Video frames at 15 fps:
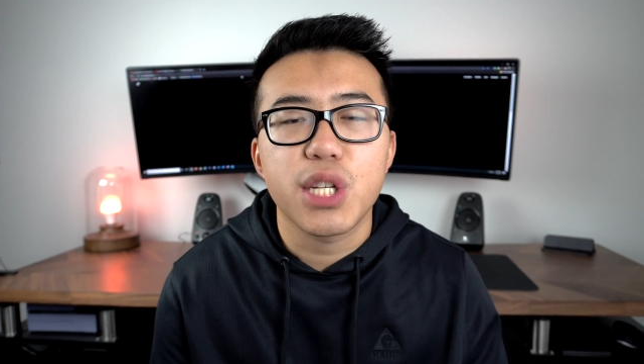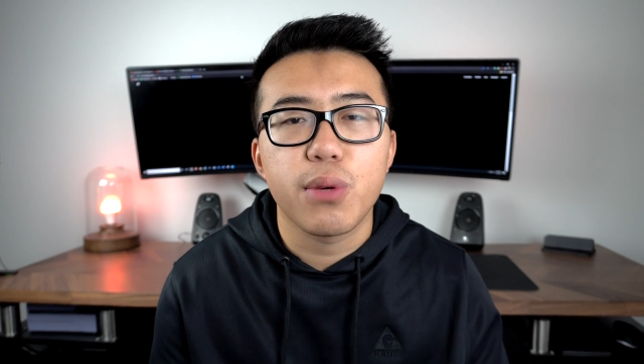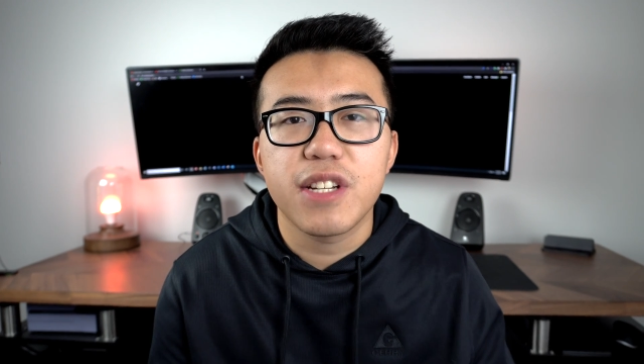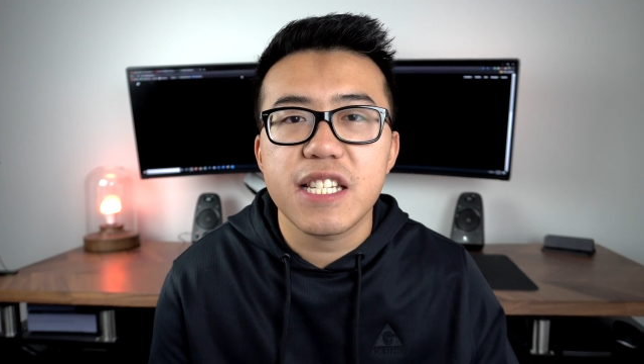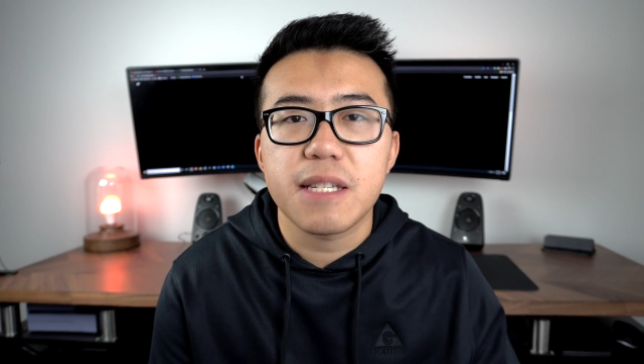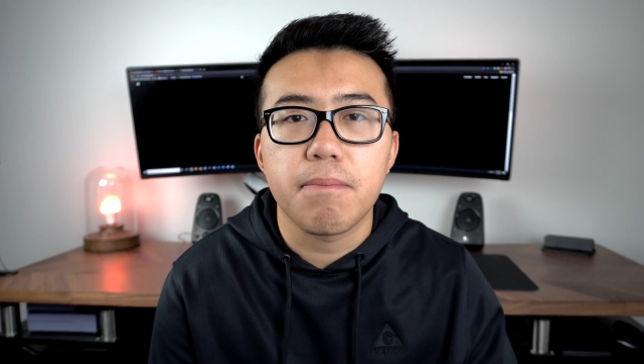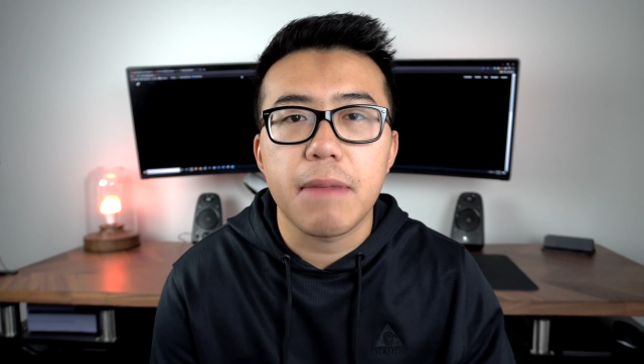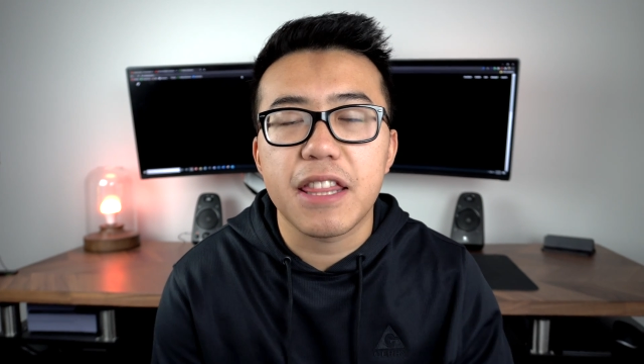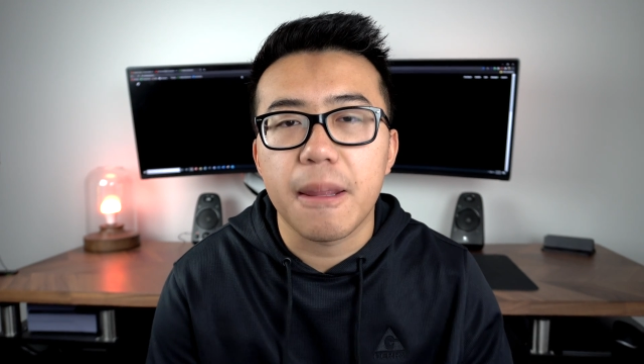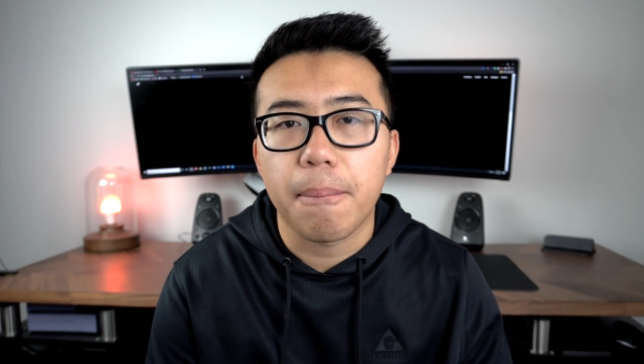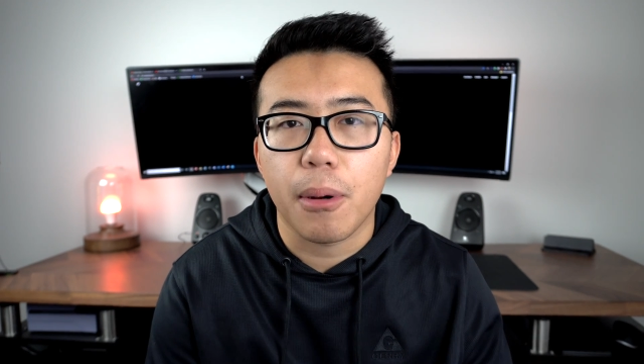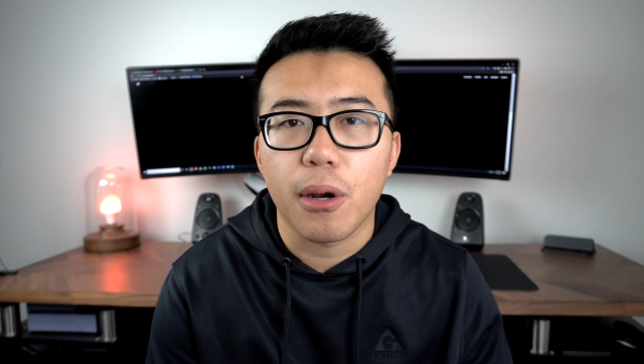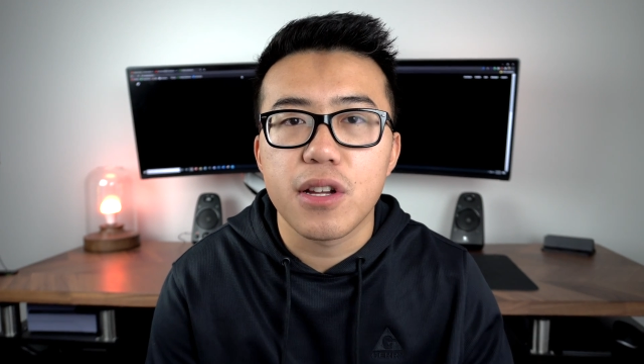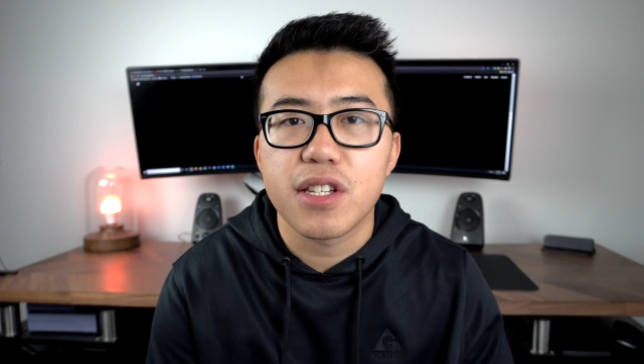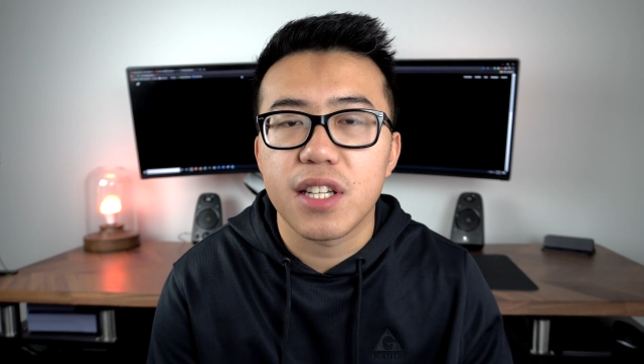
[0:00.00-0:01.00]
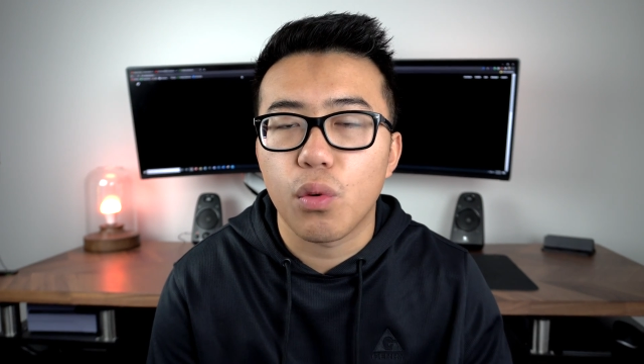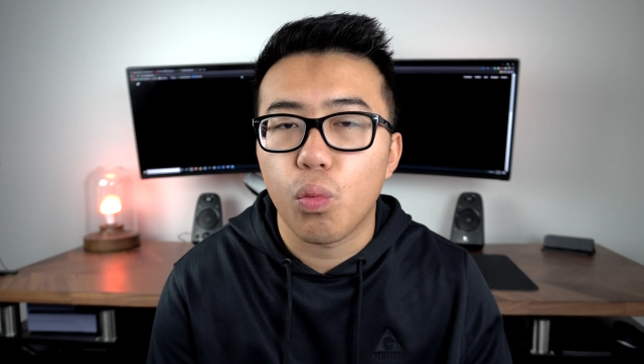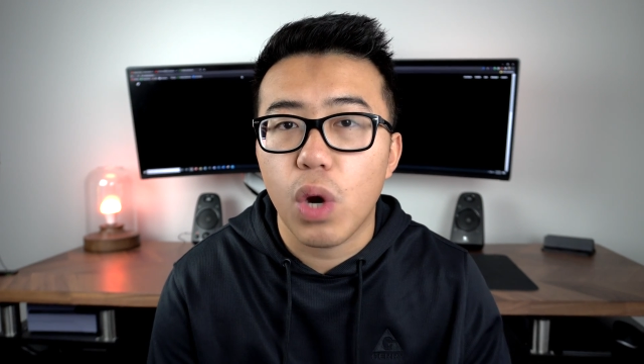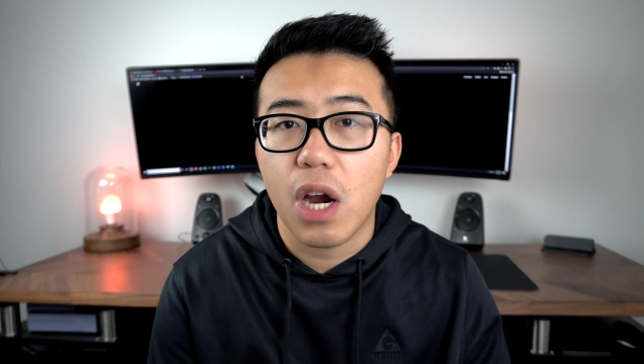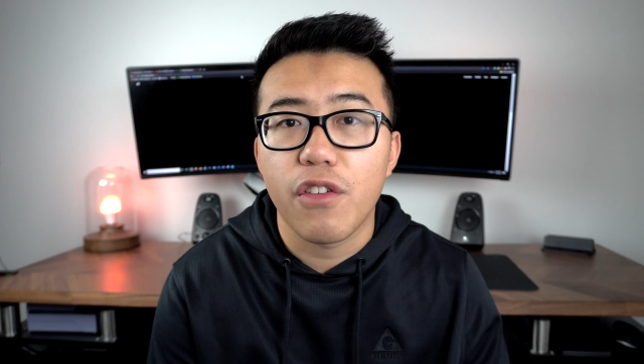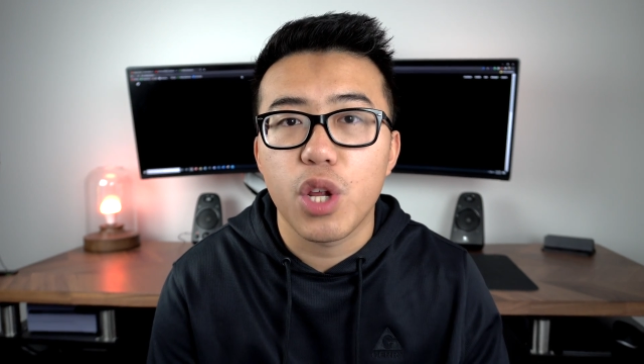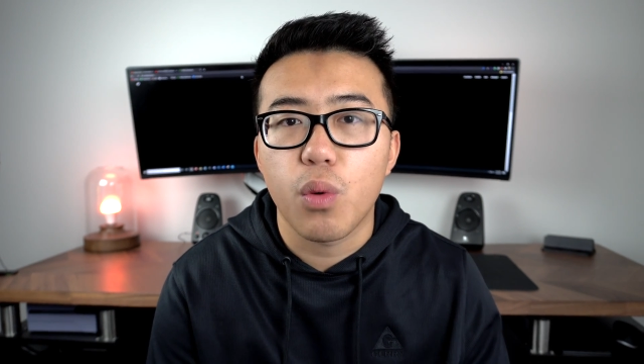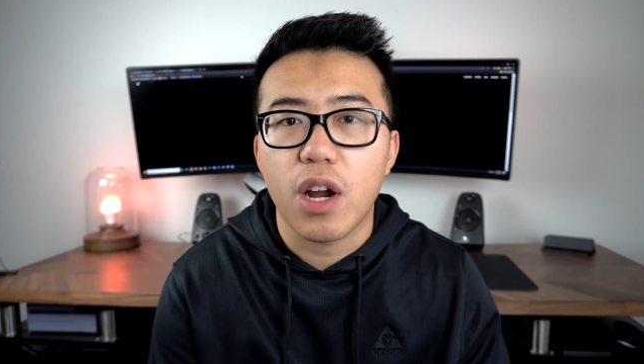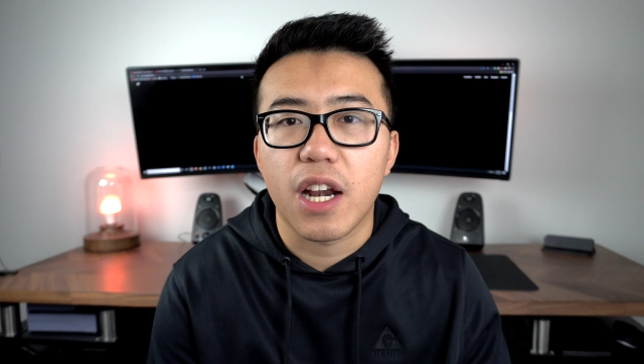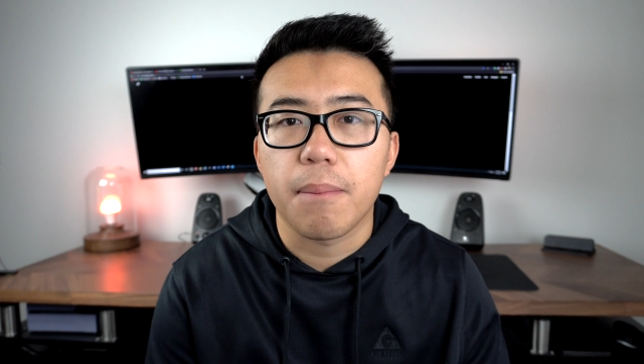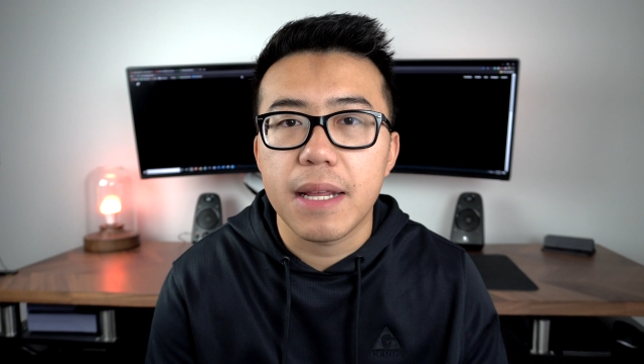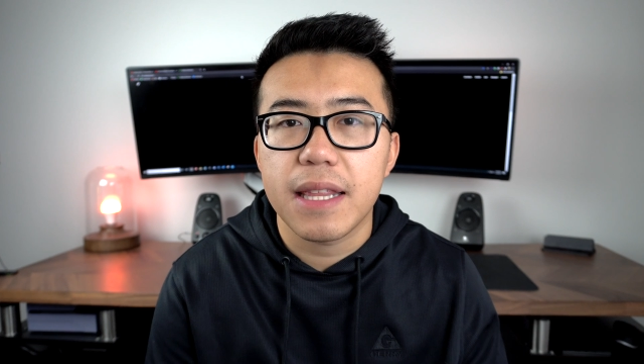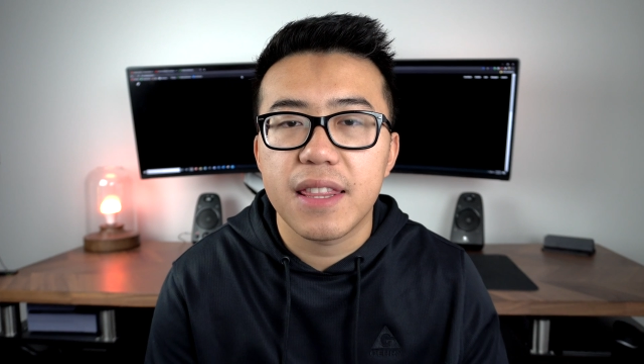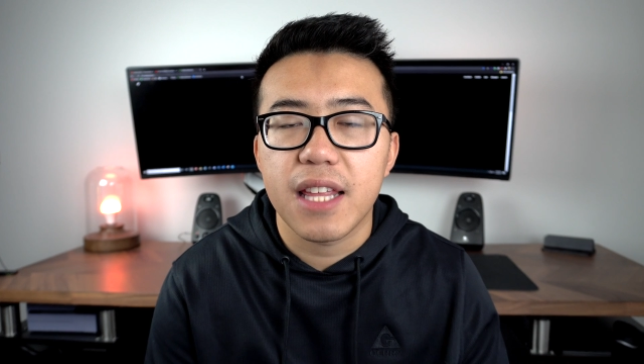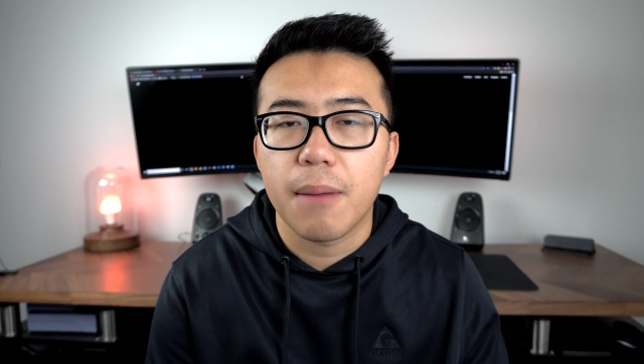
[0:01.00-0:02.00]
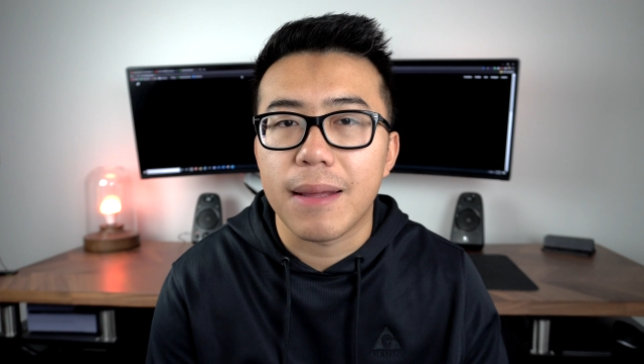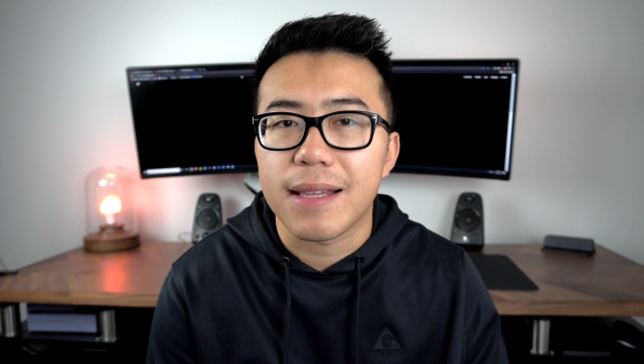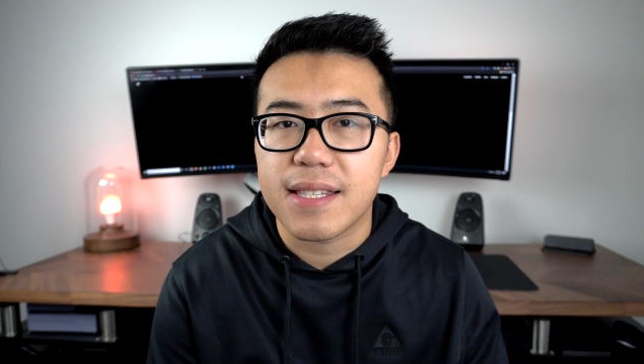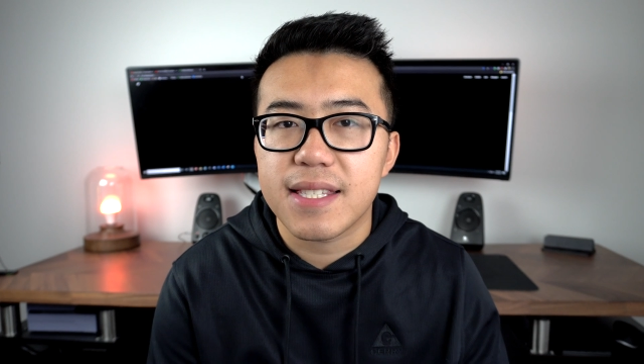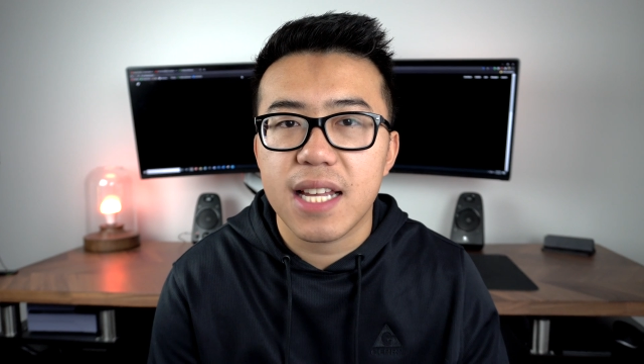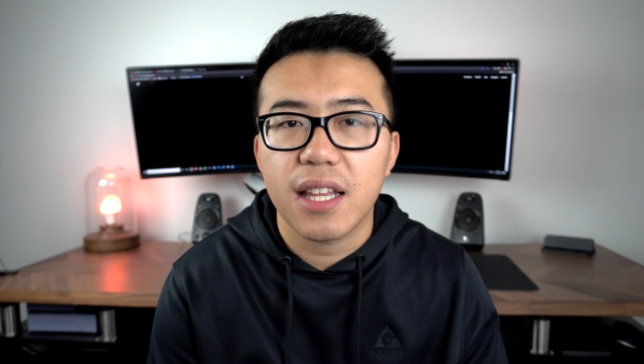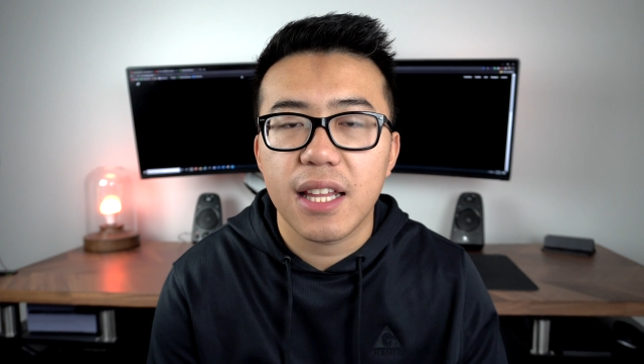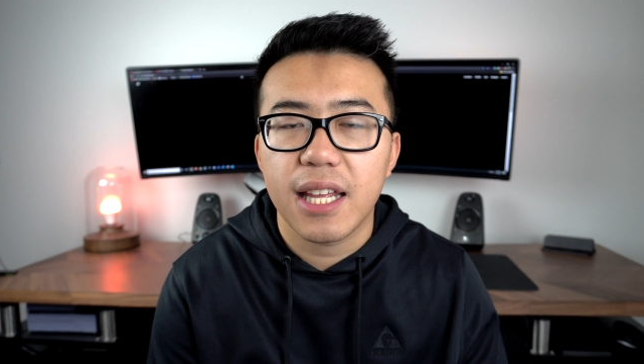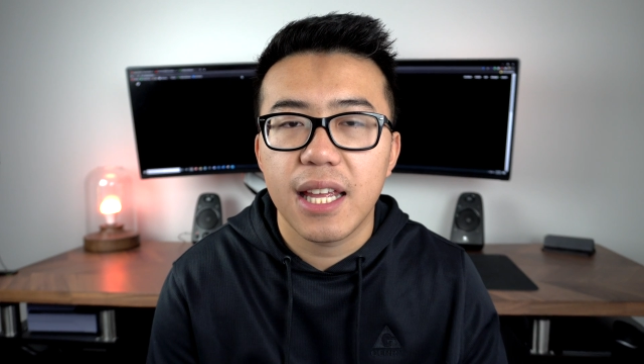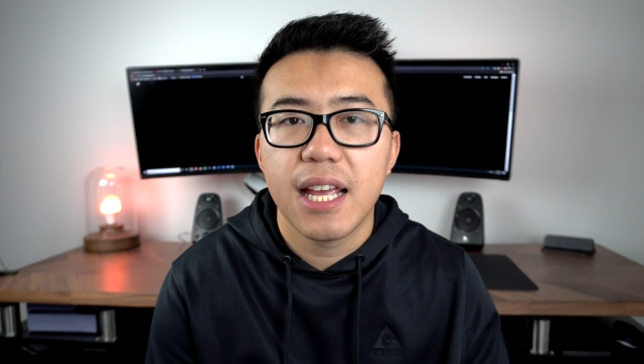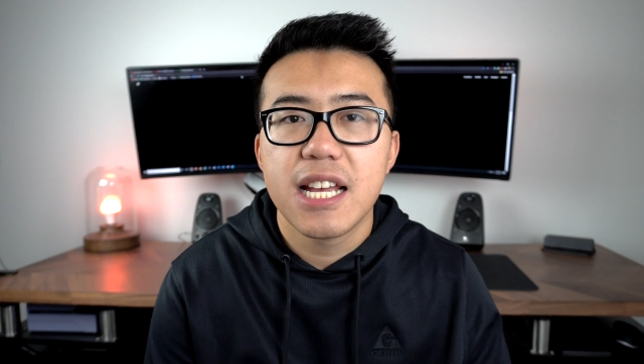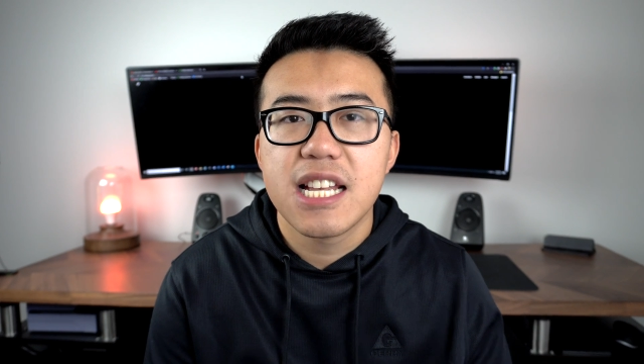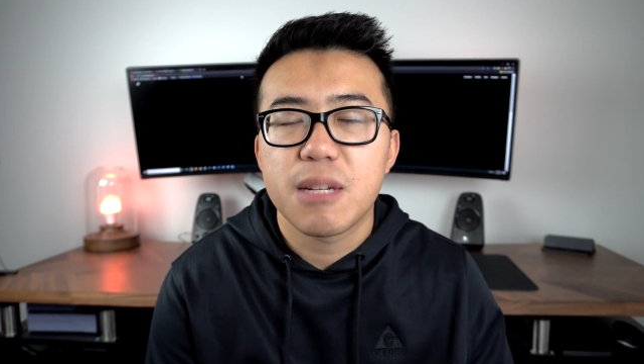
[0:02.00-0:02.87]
you would just meet the person wherever you want to meet them and sell it.